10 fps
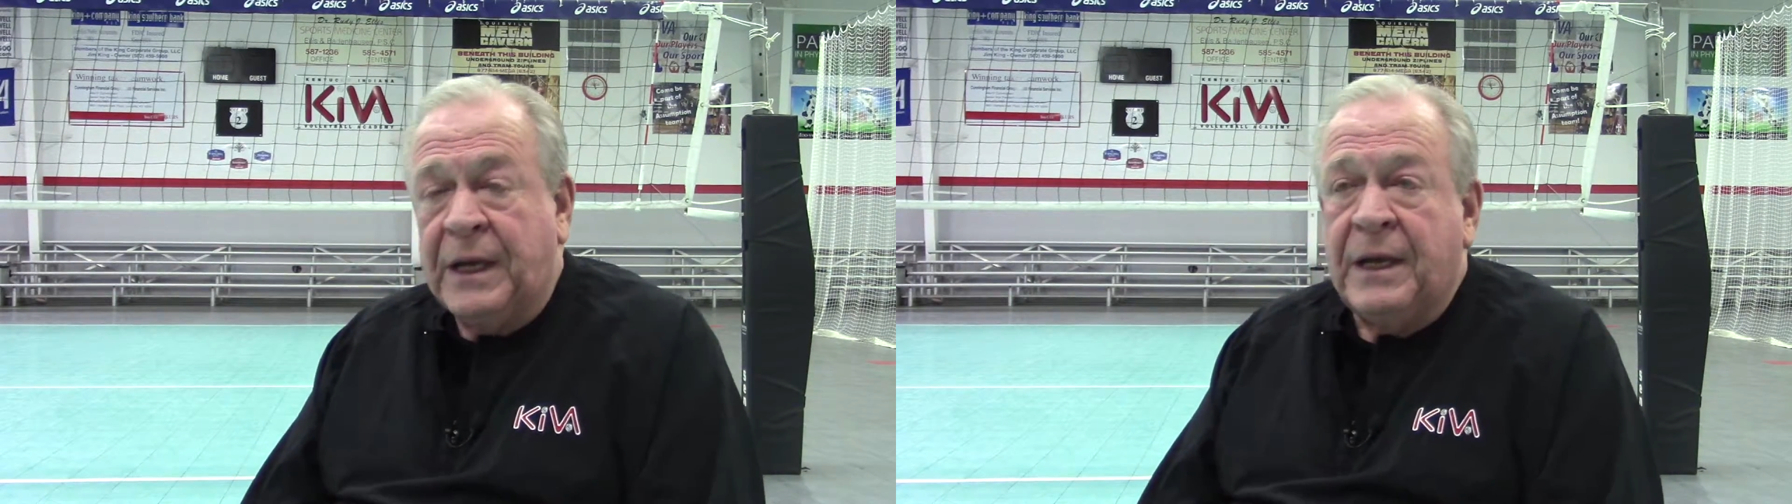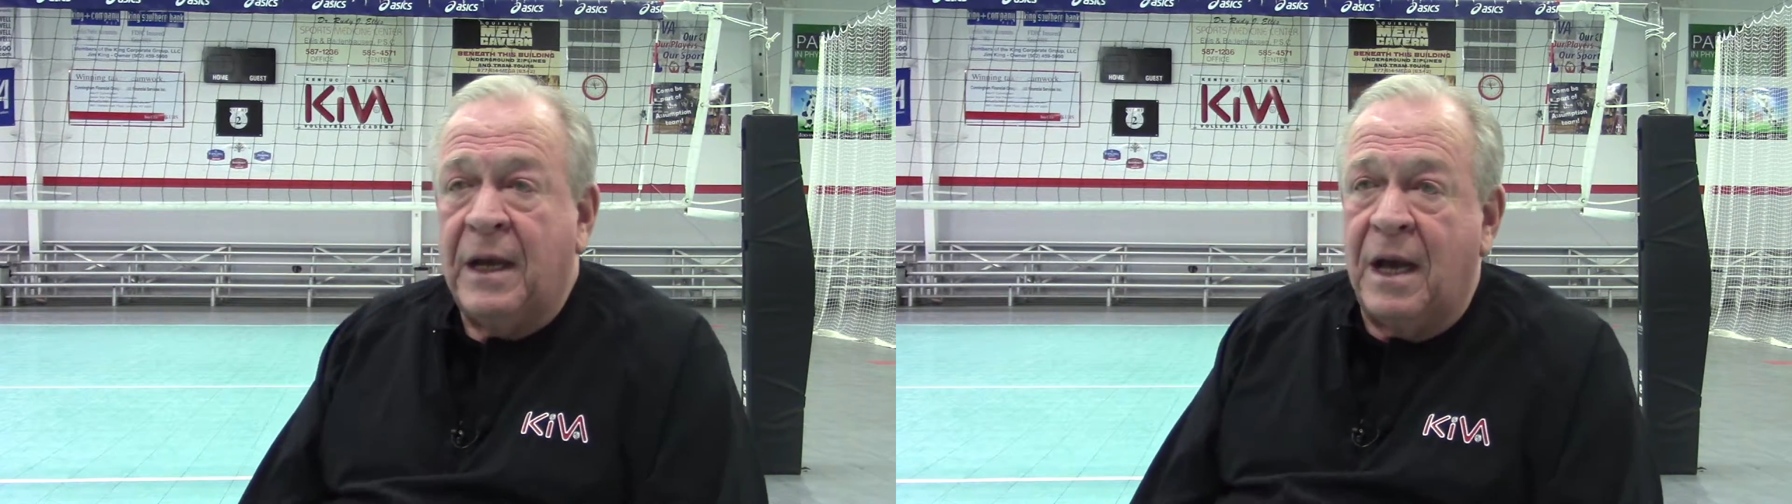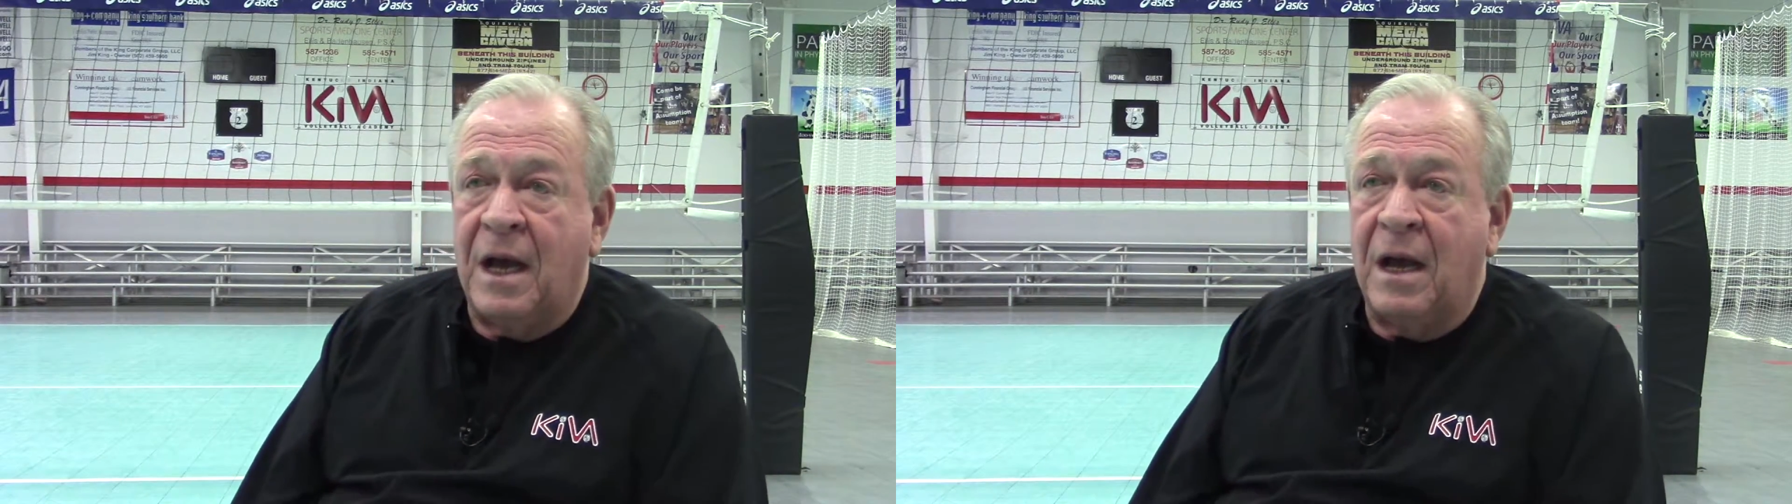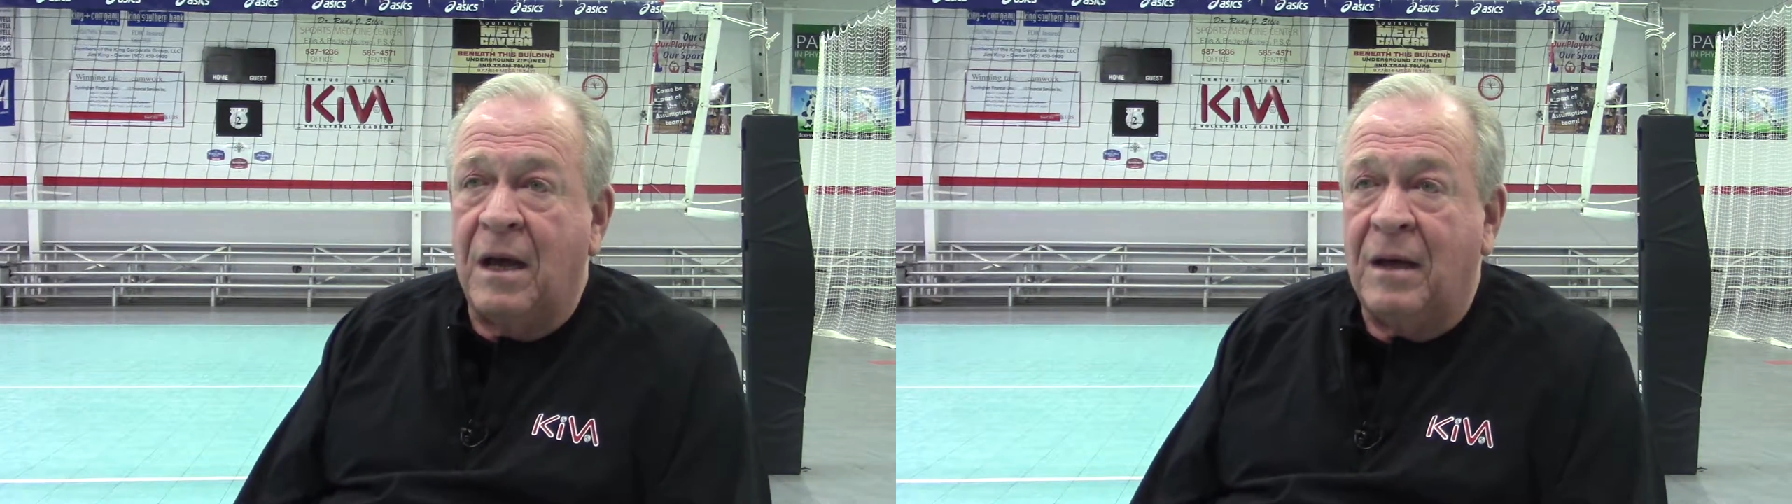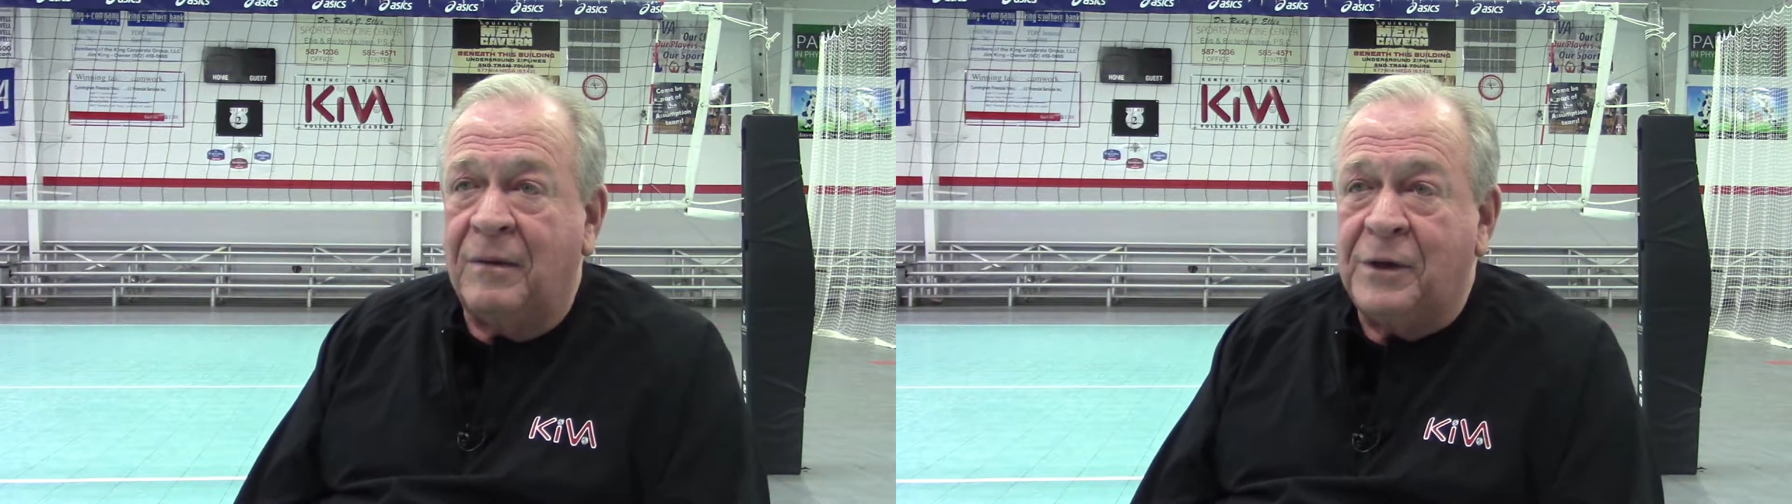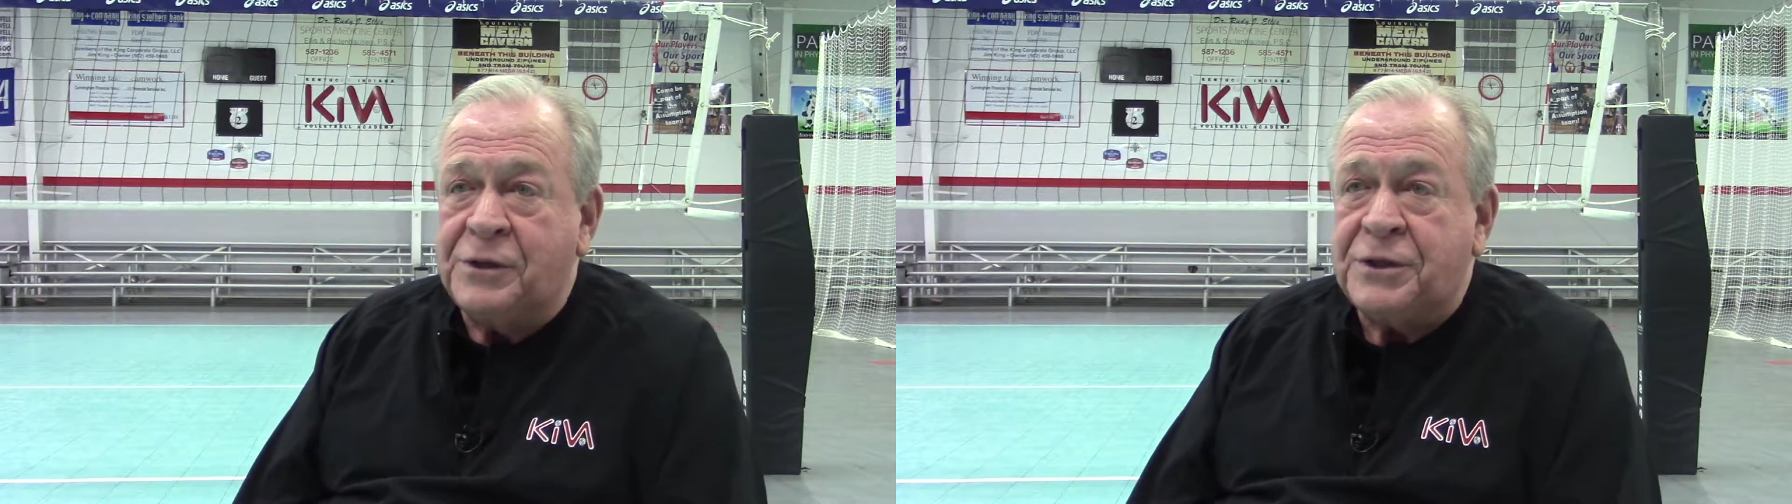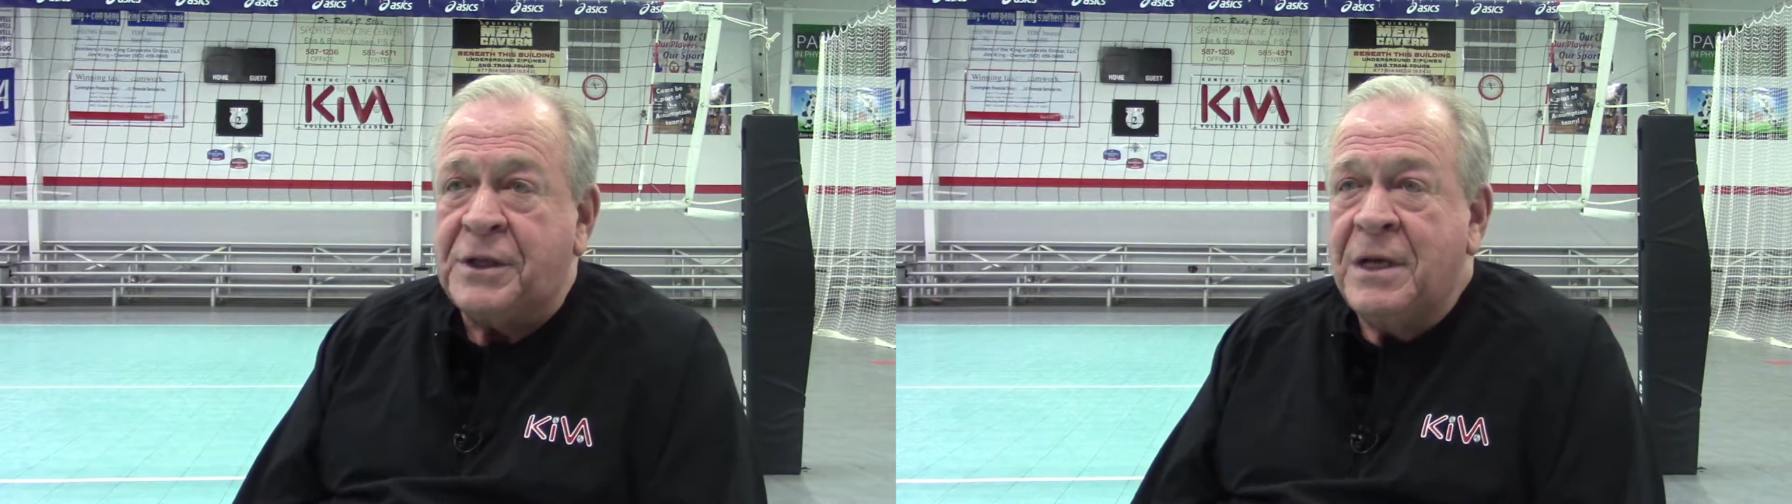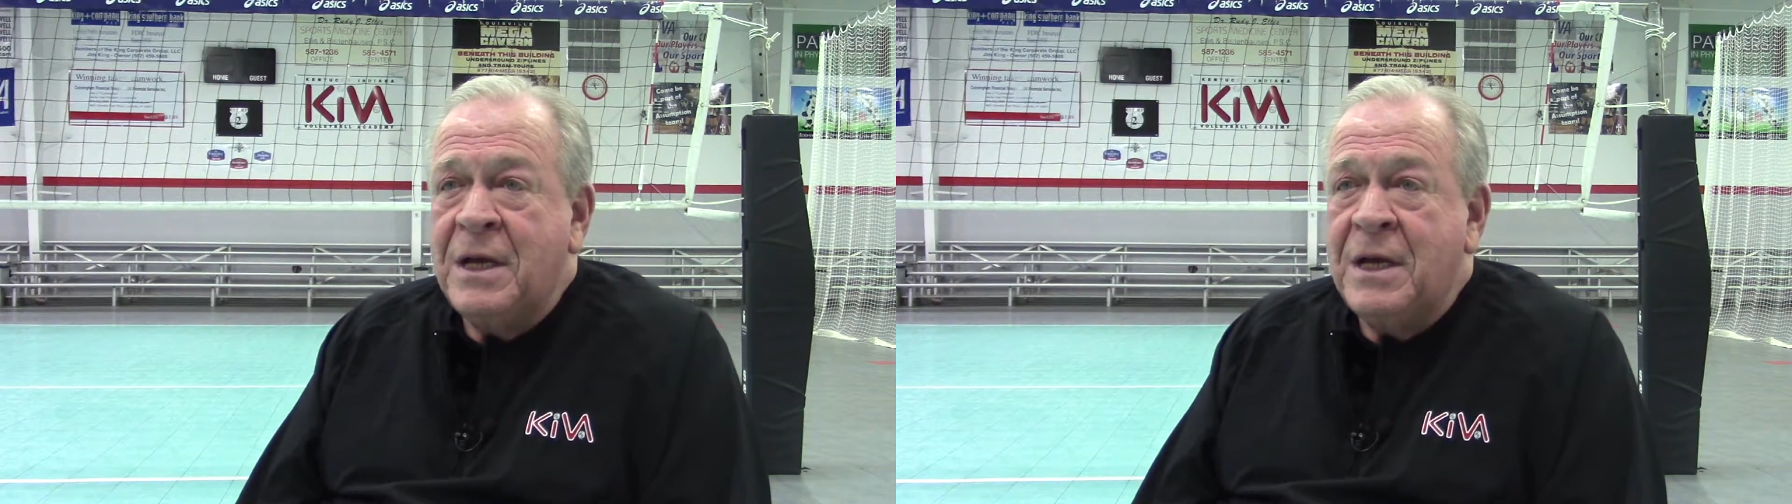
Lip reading: There's